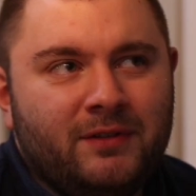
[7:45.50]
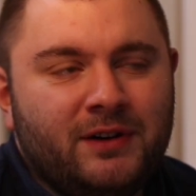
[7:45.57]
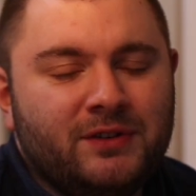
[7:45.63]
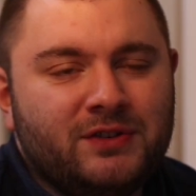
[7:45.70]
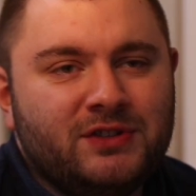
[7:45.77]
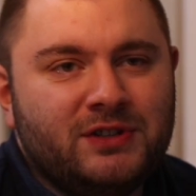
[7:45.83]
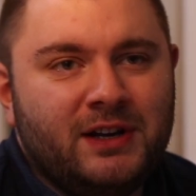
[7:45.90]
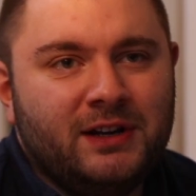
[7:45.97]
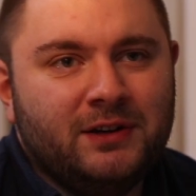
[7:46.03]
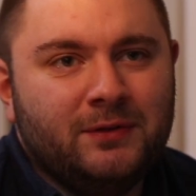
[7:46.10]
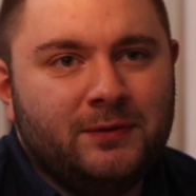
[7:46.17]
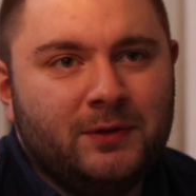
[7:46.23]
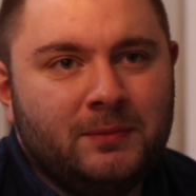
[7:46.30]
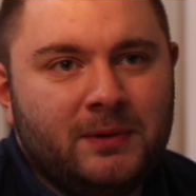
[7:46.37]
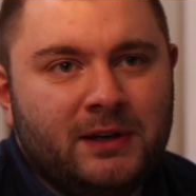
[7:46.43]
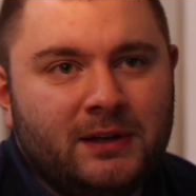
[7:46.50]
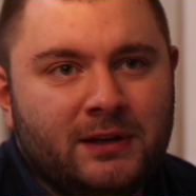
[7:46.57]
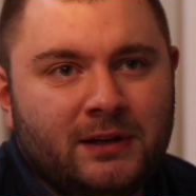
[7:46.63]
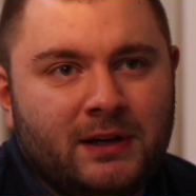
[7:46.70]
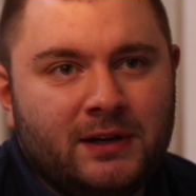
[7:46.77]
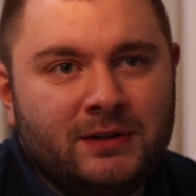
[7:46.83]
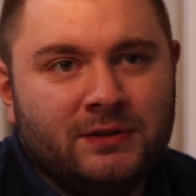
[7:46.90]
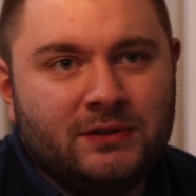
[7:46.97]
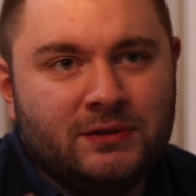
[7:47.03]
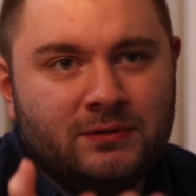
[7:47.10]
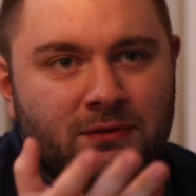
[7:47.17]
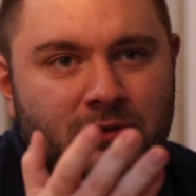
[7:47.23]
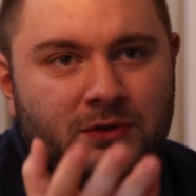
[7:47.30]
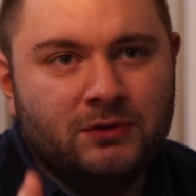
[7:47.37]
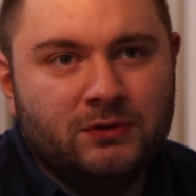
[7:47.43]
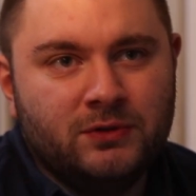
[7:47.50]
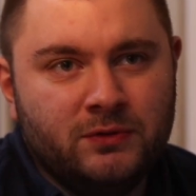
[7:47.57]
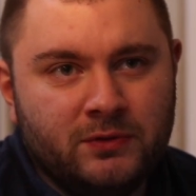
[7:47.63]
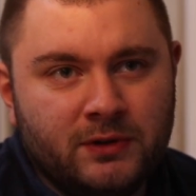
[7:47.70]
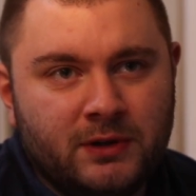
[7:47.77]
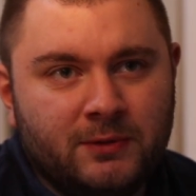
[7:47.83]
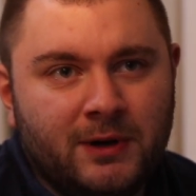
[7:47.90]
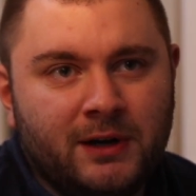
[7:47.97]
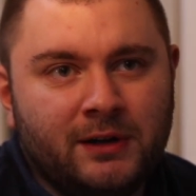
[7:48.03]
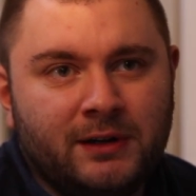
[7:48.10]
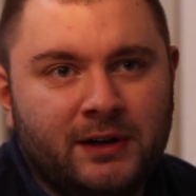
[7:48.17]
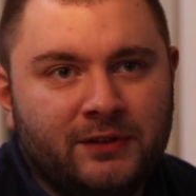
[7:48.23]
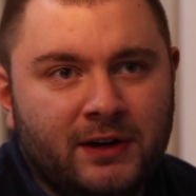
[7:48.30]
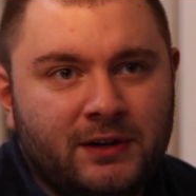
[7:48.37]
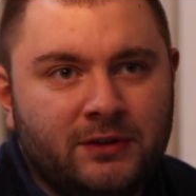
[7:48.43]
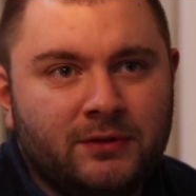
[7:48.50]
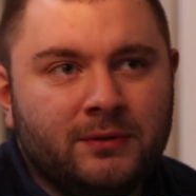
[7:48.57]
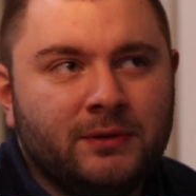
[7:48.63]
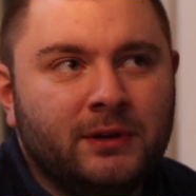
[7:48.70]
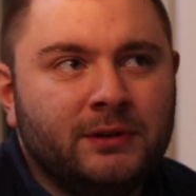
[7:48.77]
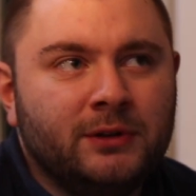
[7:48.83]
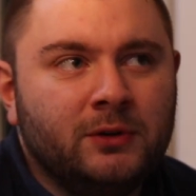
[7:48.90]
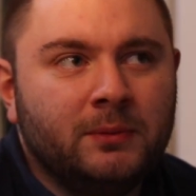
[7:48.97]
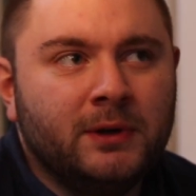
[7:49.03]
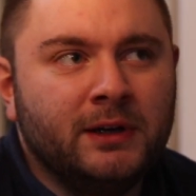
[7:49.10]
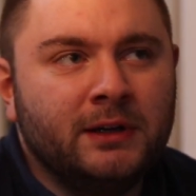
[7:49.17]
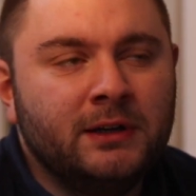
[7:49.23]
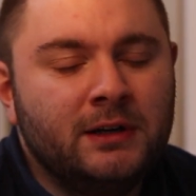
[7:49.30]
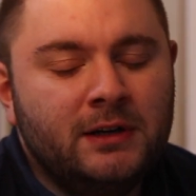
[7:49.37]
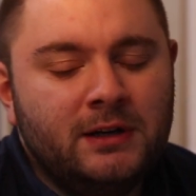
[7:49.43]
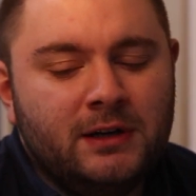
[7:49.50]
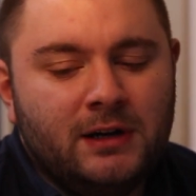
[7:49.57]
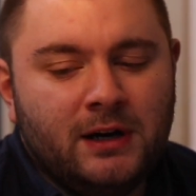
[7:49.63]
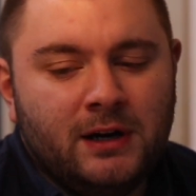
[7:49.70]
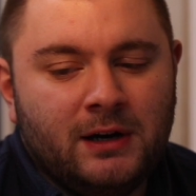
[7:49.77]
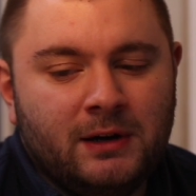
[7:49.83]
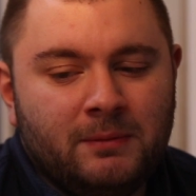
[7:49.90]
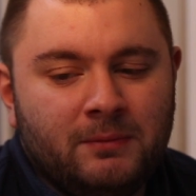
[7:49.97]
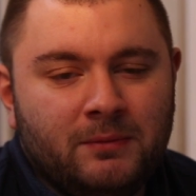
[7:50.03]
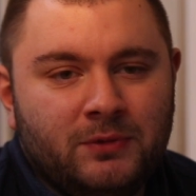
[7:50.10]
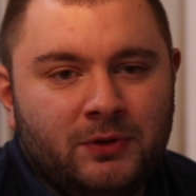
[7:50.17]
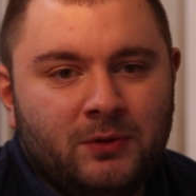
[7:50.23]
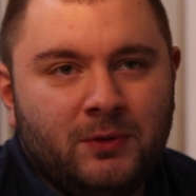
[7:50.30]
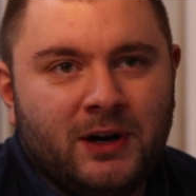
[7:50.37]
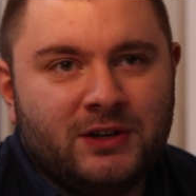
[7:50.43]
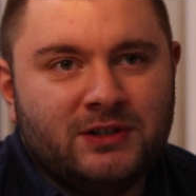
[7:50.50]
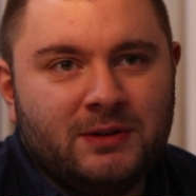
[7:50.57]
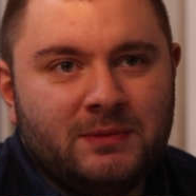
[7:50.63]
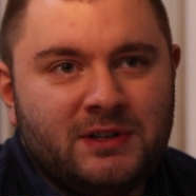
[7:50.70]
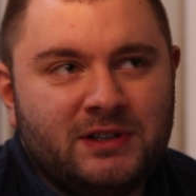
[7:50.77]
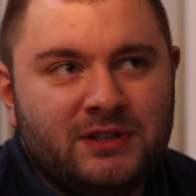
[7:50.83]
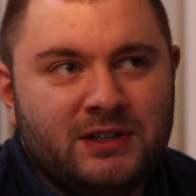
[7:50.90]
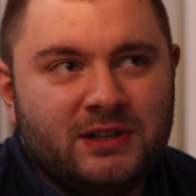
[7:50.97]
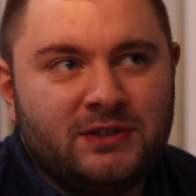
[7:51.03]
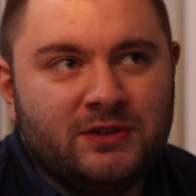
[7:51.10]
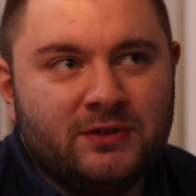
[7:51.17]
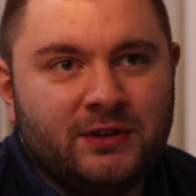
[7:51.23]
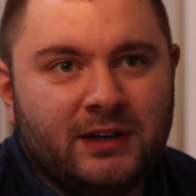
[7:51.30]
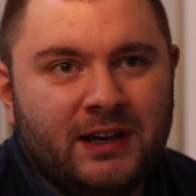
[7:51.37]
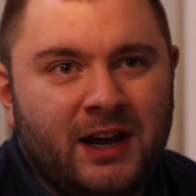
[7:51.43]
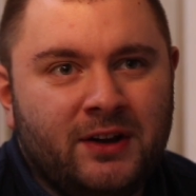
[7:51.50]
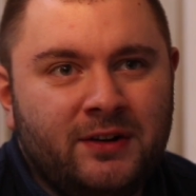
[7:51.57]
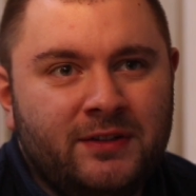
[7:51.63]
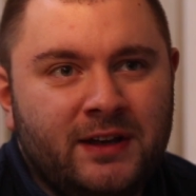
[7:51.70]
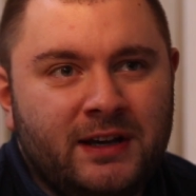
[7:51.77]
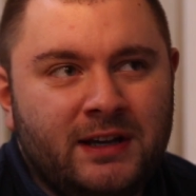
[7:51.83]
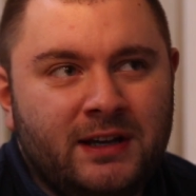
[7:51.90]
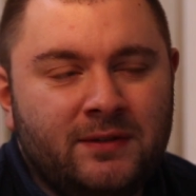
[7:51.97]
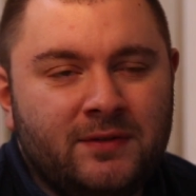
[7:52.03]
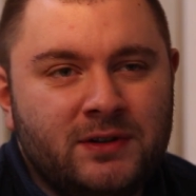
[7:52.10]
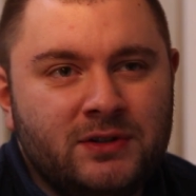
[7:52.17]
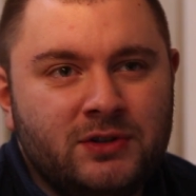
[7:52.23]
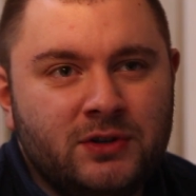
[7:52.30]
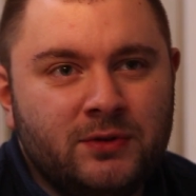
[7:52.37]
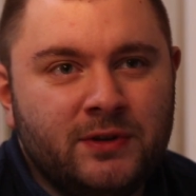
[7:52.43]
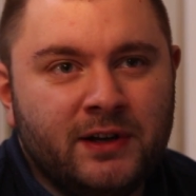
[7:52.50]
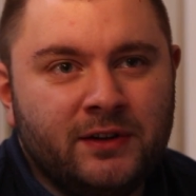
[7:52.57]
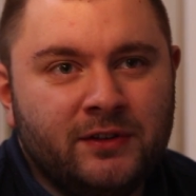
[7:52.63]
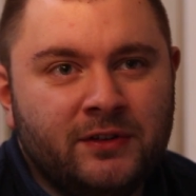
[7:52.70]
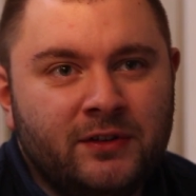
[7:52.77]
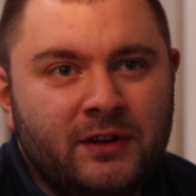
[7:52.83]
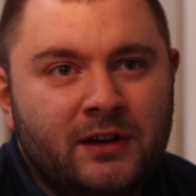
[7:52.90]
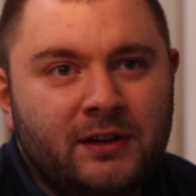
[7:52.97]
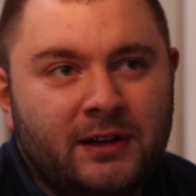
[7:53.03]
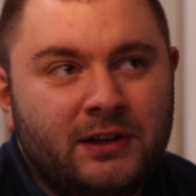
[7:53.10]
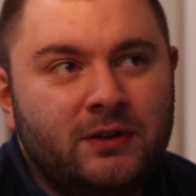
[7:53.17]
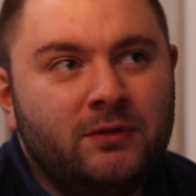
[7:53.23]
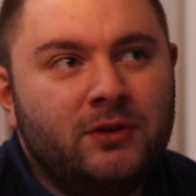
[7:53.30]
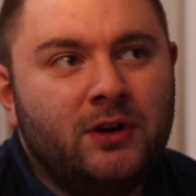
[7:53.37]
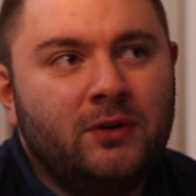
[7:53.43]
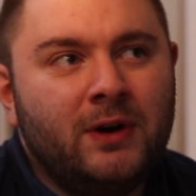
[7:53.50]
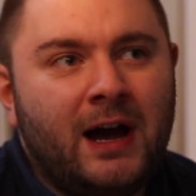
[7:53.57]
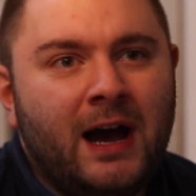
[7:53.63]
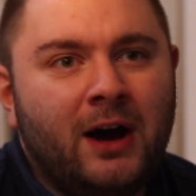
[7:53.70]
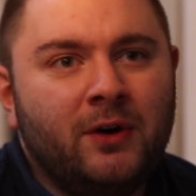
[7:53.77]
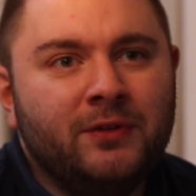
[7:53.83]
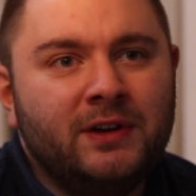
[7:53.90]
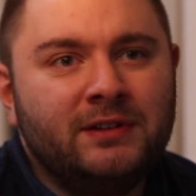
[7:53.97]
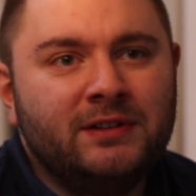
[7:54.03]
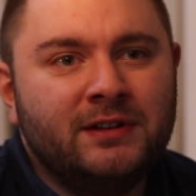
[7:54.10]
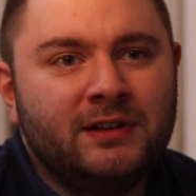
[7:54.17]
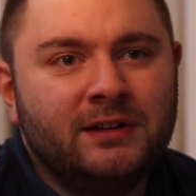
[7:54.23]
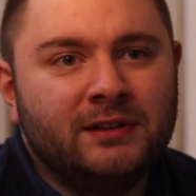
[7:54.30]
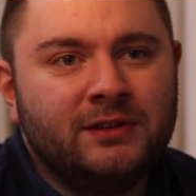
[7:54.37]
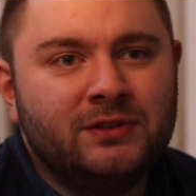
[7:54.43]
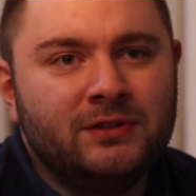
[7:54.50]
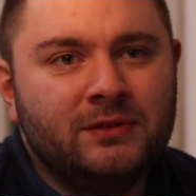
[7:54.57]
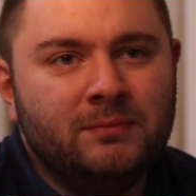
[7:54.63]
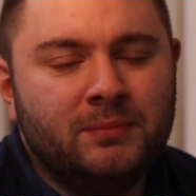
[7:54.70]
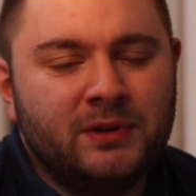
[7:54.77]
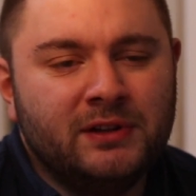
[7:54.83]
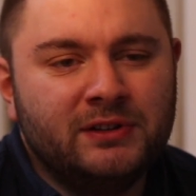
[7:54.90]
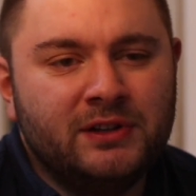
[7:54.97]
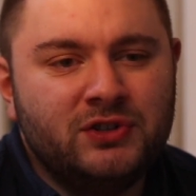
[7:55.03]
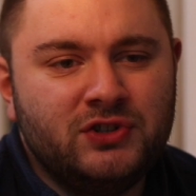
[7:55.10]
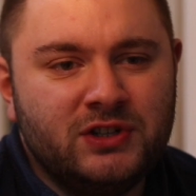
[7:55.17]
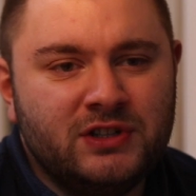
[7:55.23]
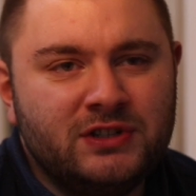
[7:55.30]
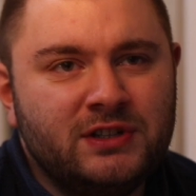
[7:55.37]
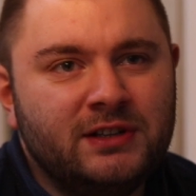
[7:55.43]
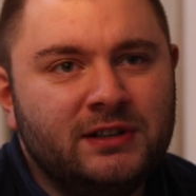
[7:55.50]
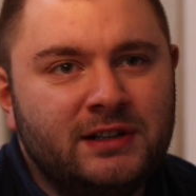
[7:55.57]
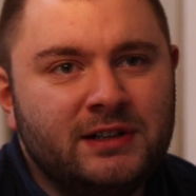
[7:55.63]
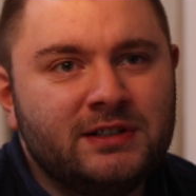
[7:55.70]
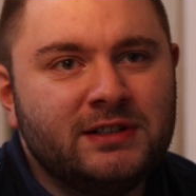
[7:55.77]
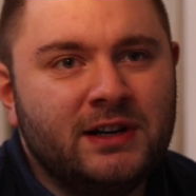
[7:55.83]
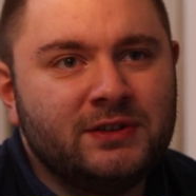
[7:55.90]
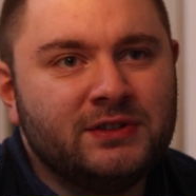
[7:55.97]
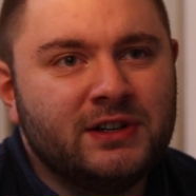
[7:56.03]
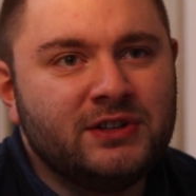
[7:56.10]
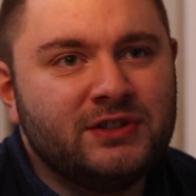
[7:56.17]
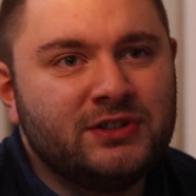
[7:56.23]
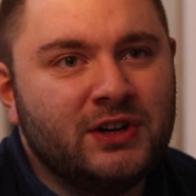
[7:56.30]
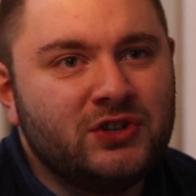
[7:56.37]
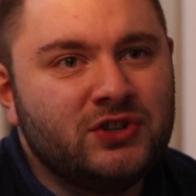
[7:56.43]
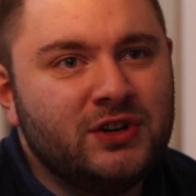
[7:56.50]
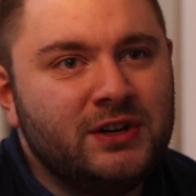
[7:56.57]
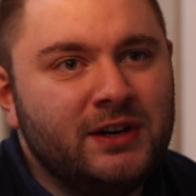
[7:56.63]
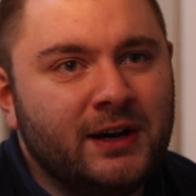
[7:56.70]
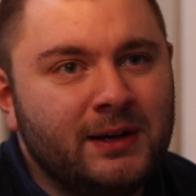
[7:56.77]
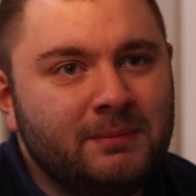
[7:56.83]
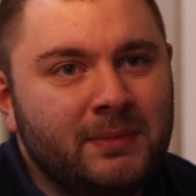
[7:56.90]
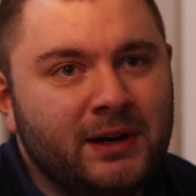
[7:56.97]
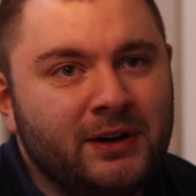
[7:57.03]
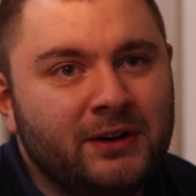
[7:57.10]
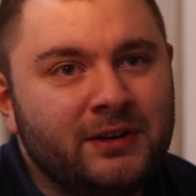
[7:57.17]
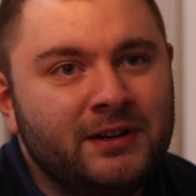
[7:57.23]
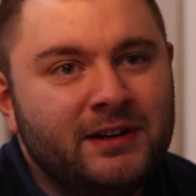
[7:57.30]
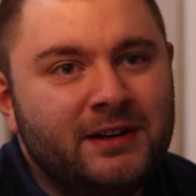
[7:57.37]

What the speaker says: an understanding of filmmaking, as you do really well and as I do a little bit, you watch some of these scenes and you're like, how did they even do this? Like, you know how they did it, but logistically it sounds like such a nightmare